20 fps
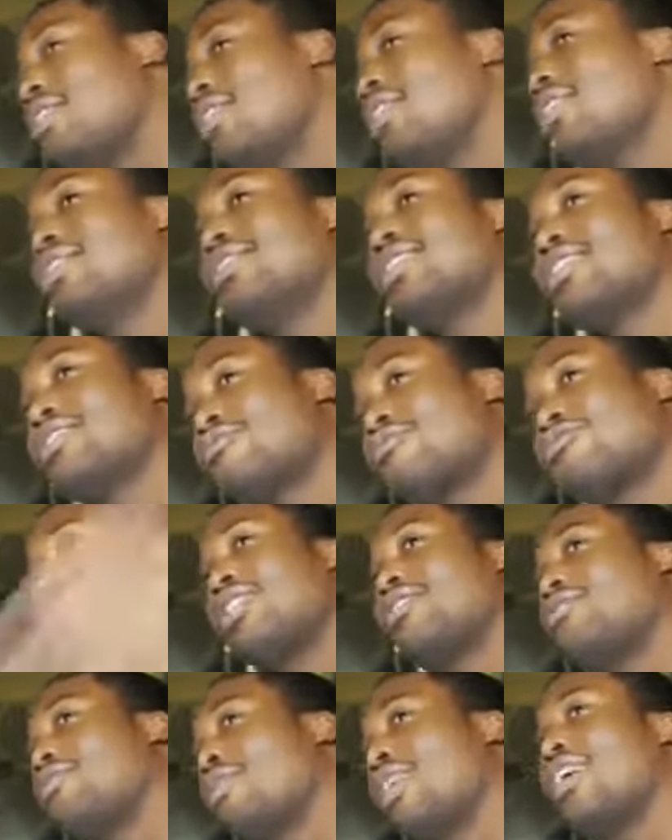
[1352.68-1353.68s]
around, niggas
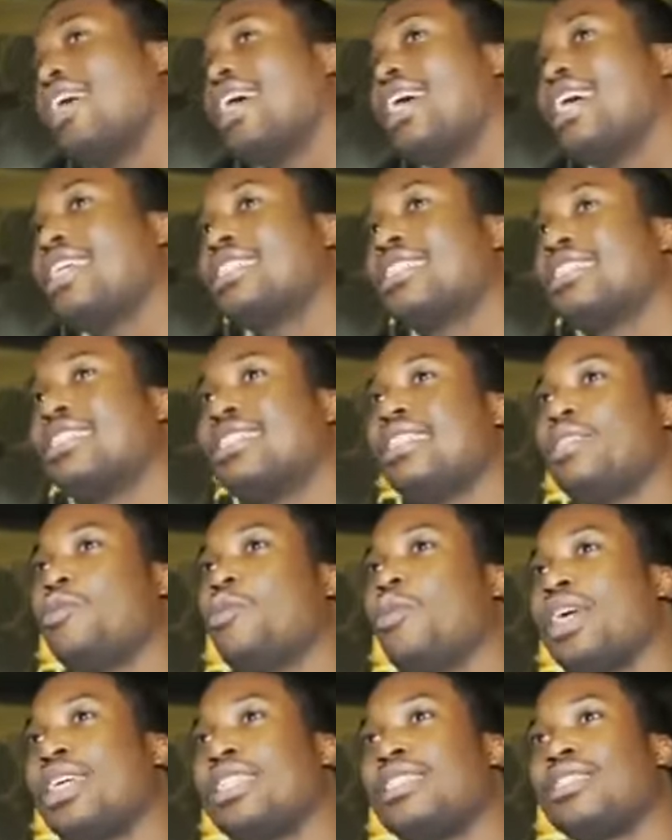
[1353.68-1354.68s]
running around asking
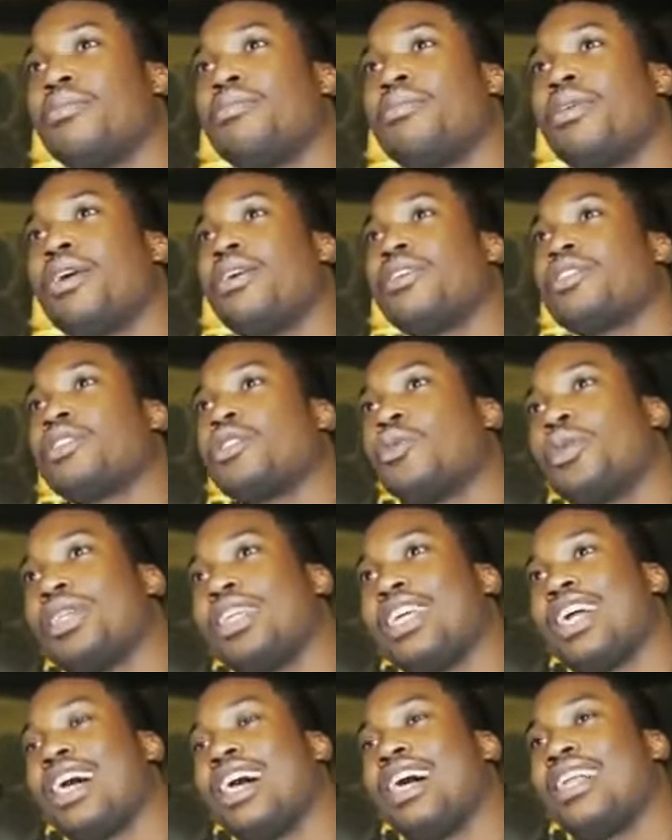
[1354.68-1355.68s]
Leek Wayne's to borrow
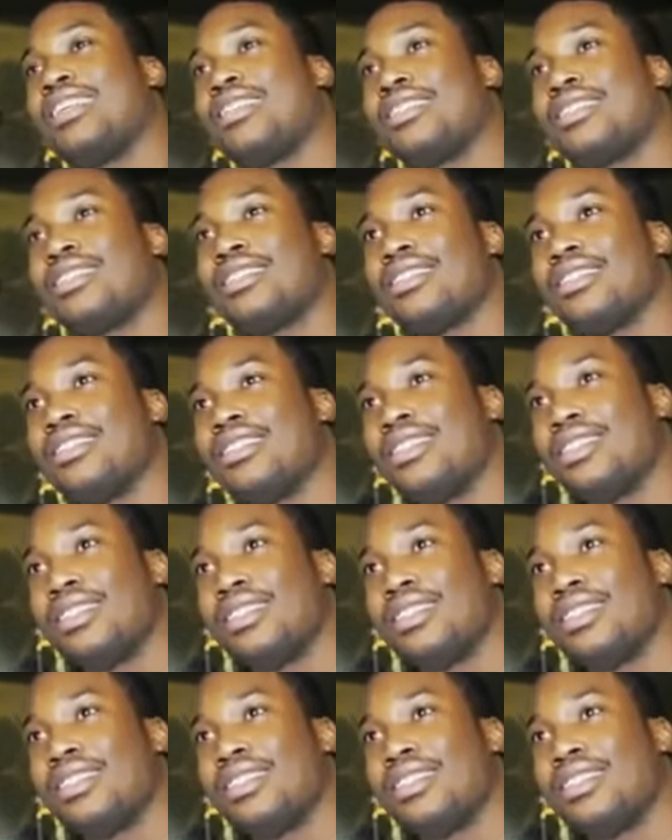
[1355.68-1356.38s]
twenty dollars,